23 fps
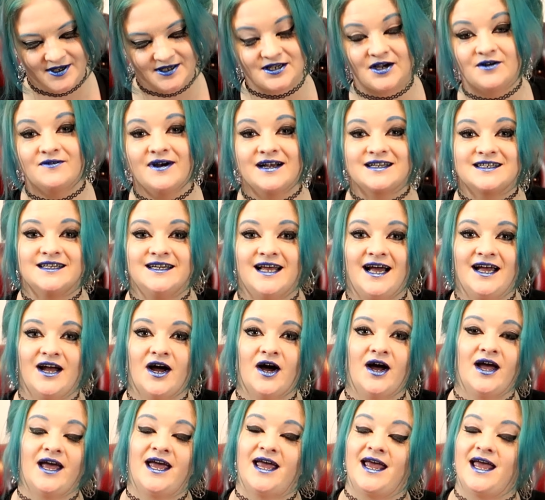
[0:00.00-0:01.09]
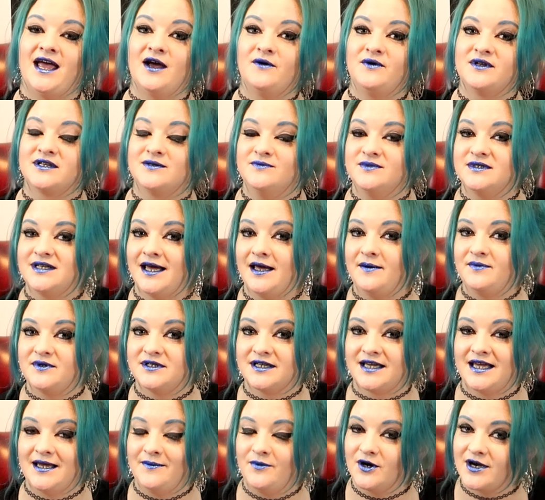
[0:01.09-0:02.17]
So Rags and I are here with some tips
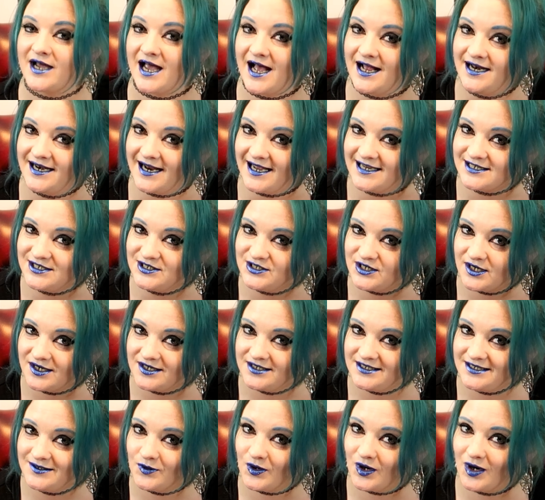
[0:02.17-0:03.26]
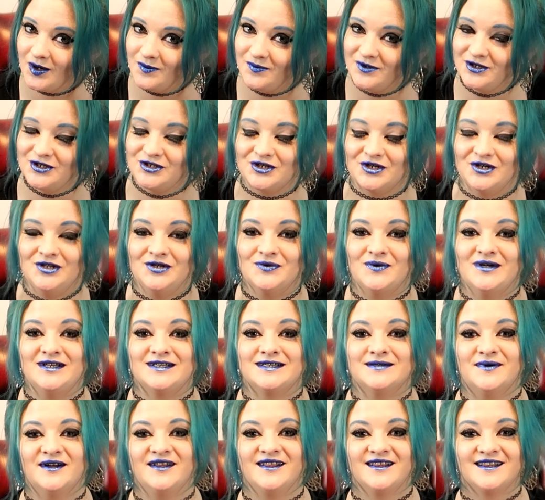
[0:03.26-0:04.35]
to keep your cat nice and toasty warm during the
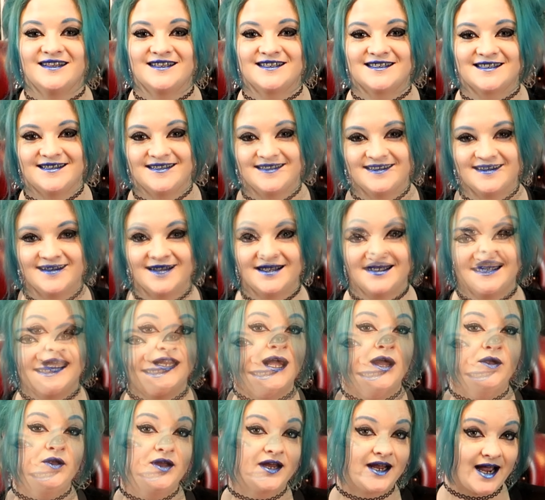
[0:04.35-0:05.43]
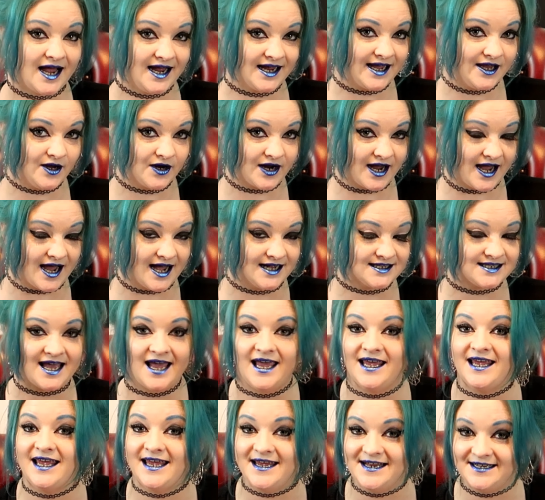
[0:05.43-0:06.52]
winter months. Now you can get your cat
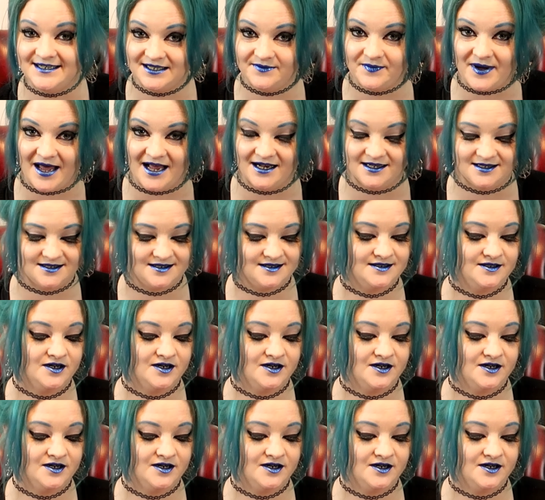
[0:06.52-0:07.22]
a heated bed.